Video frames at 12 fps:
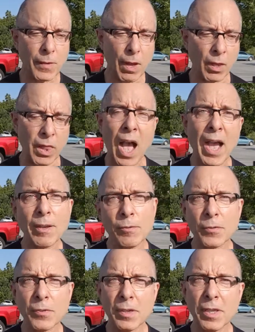
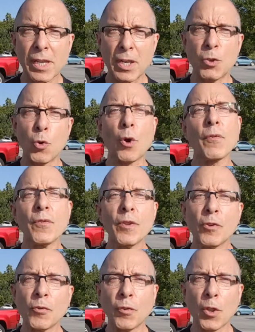alive.
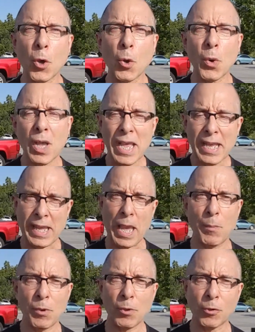Endorphins flow,
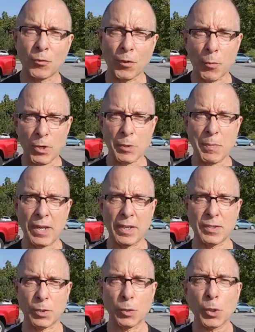chemicals flow, which make
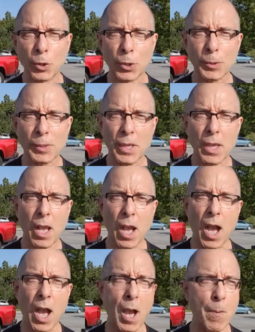us alert,
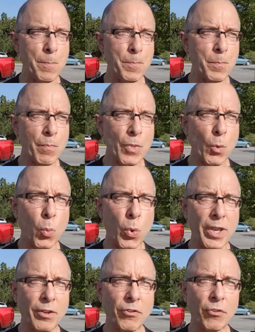
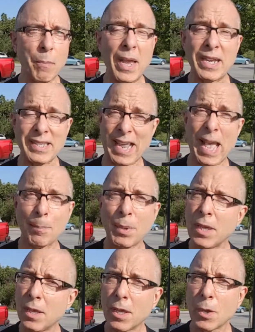which make us
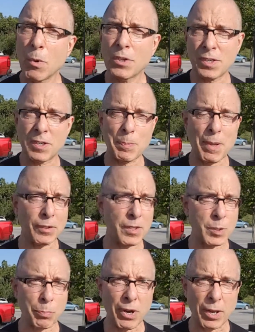happy, which dispel
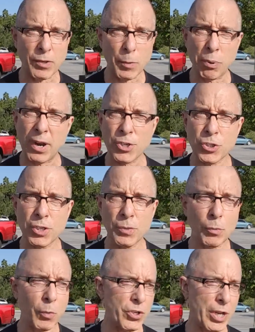depression,
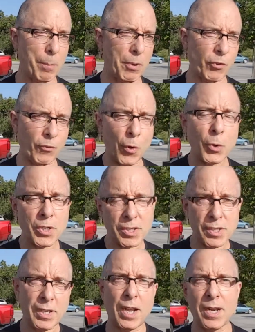which help us focus
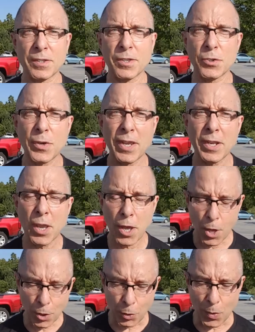and concentrate.
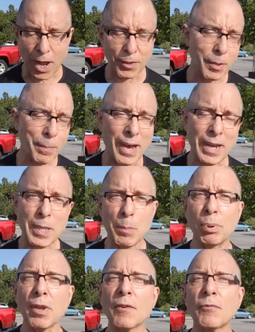Throughout the body,
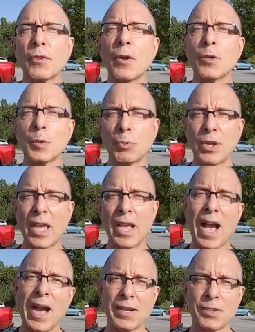blood flows, bringing
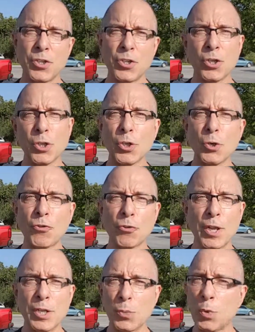oxygen and
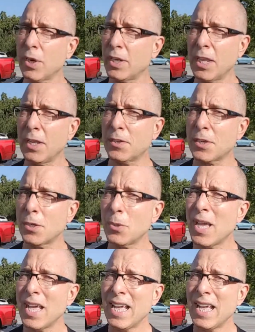nutrients where it needs to,